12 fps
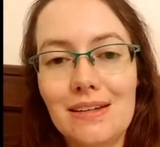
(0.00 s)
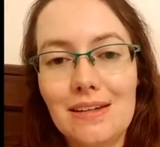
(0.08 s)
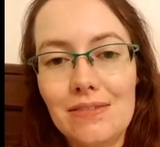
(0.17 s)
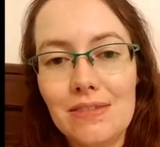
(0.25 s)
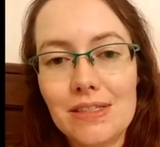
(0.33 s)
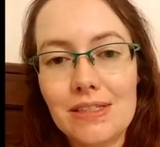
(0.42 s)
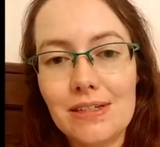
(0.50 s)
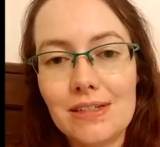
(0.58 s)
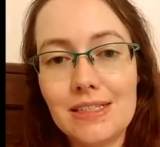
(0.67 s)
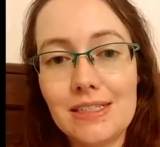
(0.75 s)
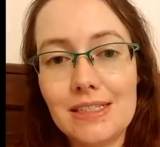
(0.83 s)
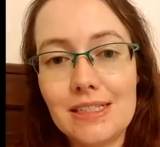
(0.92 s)
of this
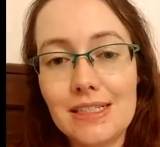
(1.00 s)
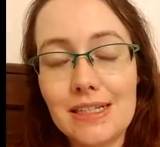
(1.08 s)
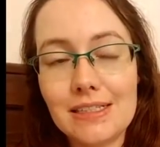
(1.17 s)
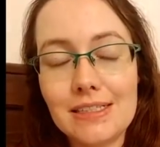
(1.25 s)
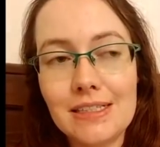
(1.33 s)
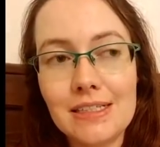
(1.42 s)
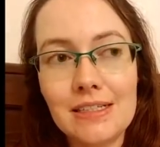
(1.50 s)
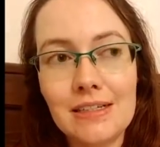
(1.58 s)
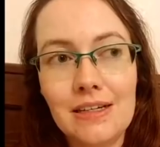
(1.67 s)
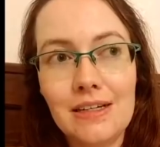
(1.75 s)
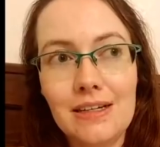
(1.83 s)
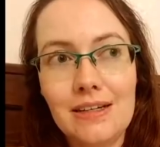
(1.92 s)
nonsense in Texas.
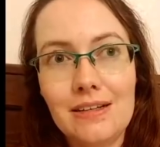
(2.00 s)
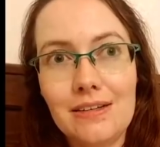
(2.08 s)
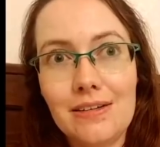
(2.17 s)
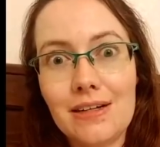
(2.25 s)
They're